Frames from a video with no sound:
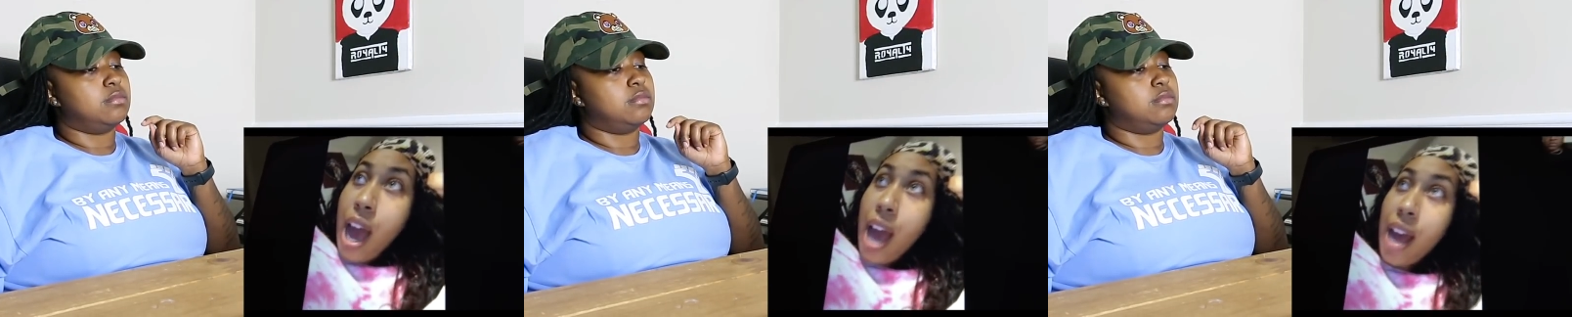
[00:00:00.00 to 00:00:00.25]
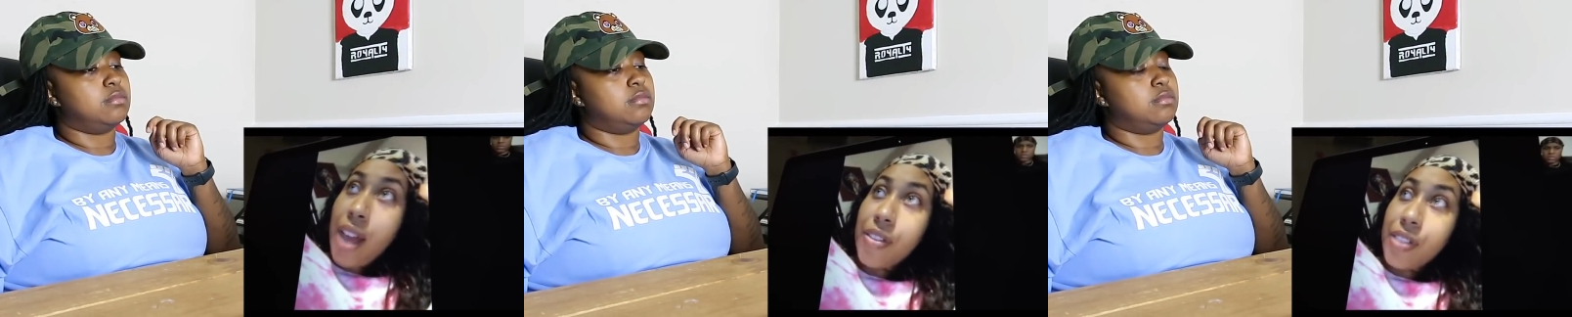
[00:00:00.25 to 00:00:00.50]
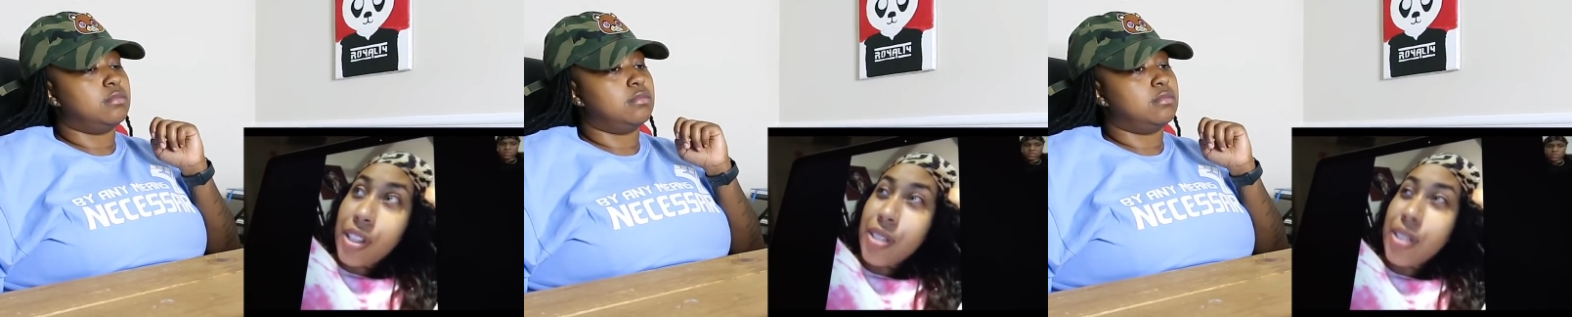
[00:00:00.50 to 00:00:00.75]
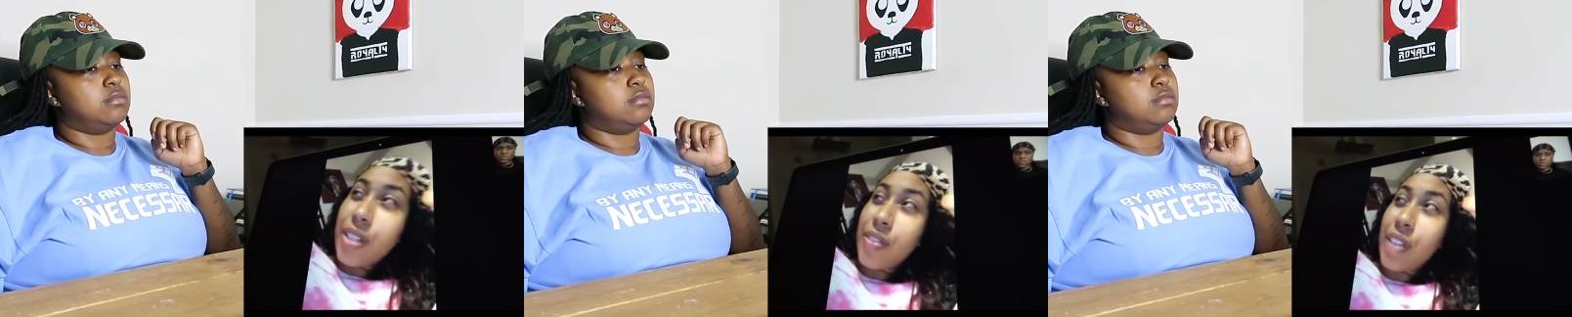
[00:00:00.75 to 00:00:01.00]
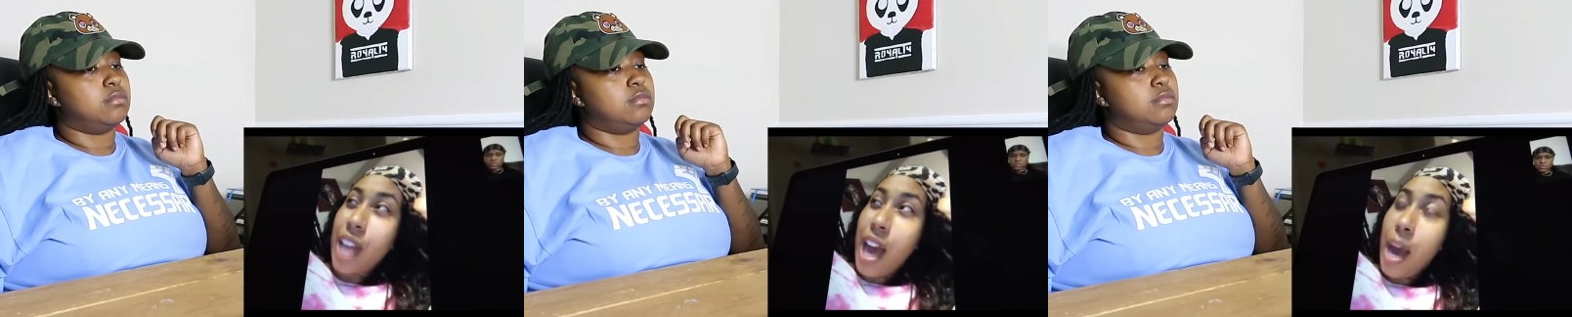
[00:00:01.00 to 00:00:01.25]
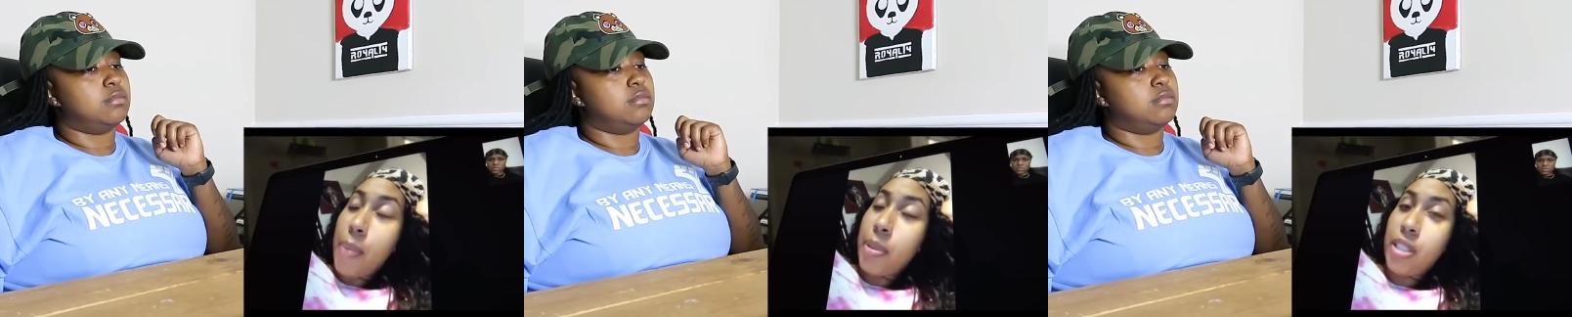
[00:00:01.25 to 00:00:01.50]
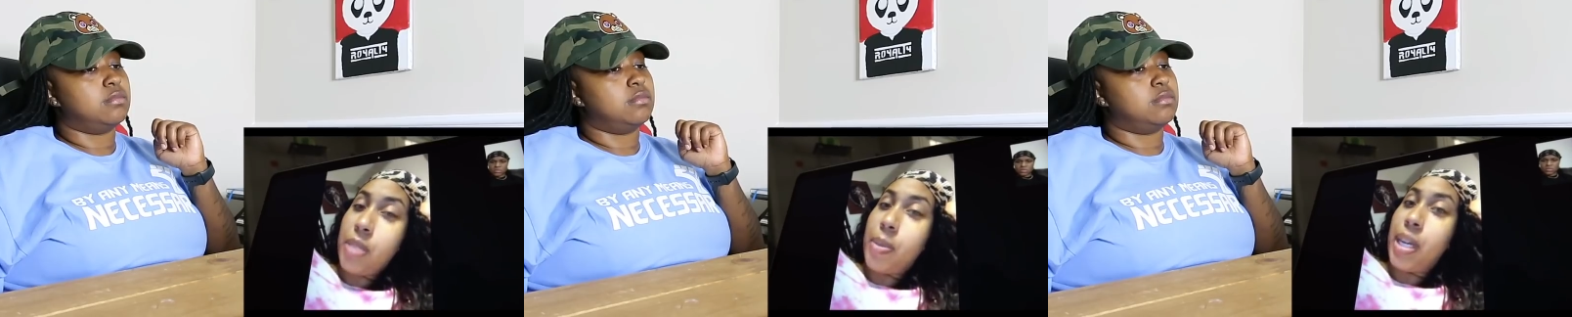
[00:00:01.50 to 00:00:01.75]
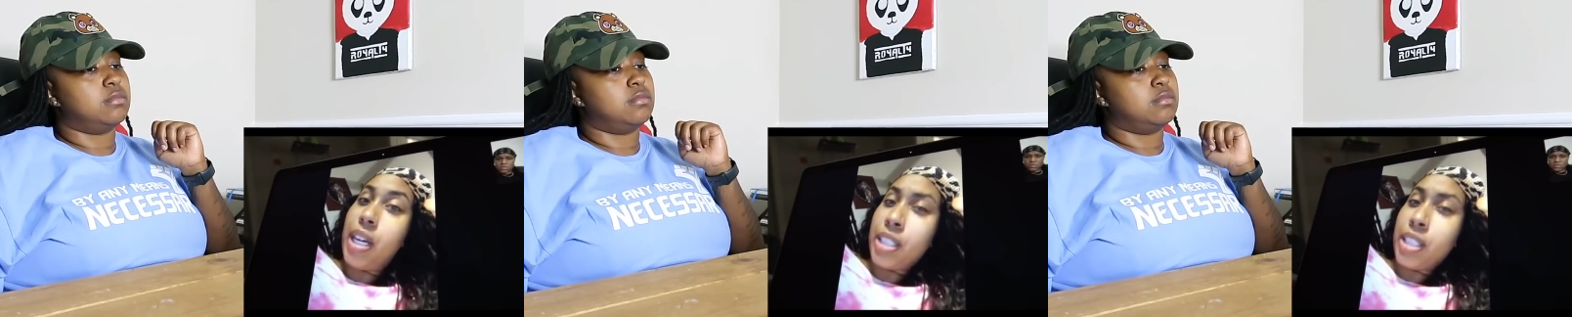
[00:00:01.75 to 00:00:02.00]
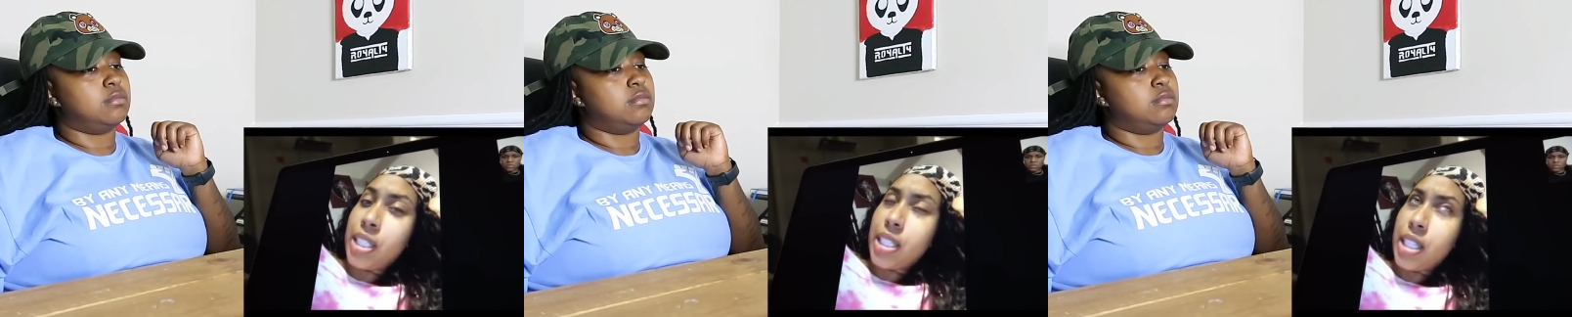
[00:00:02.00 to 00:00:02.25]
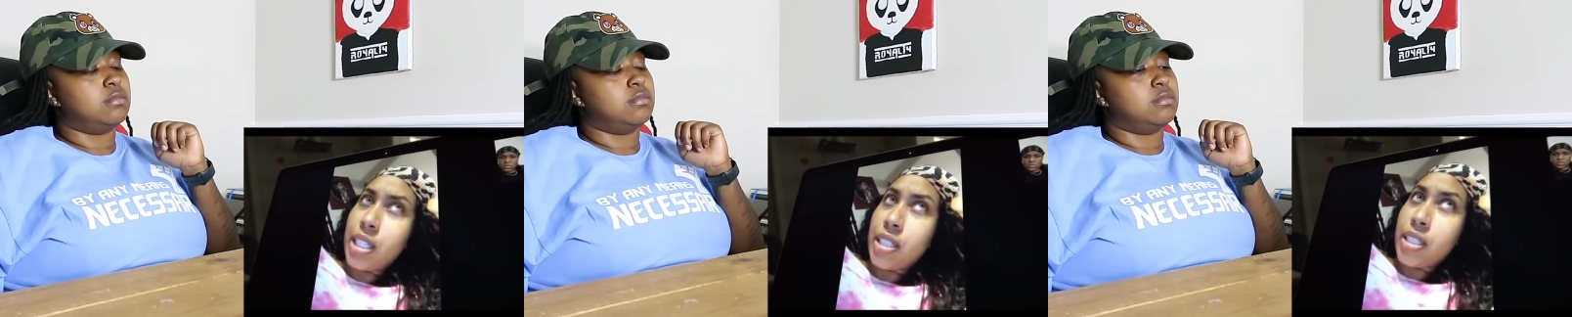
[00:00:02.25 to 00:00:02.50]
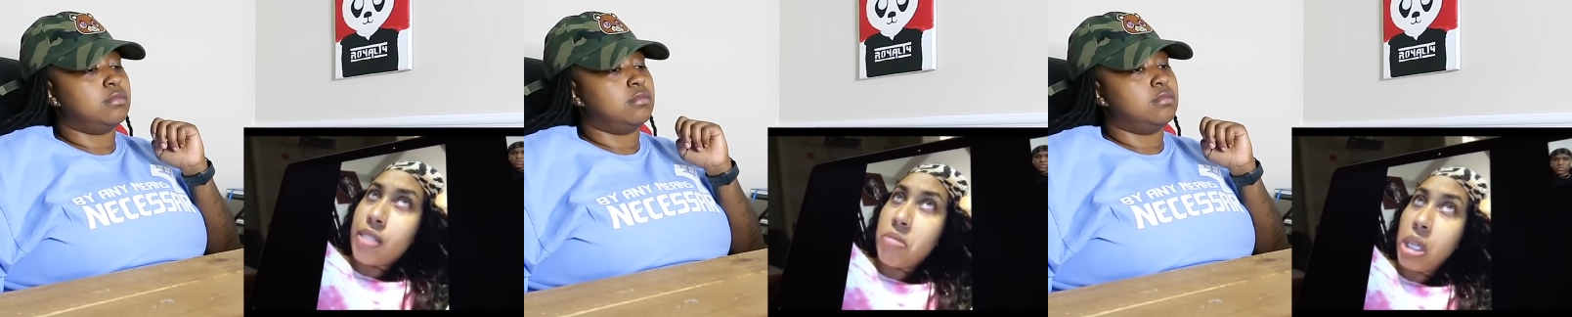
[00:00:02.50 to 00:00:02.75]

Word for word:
Speaker 1: half of the stuff that happens behind the scenes.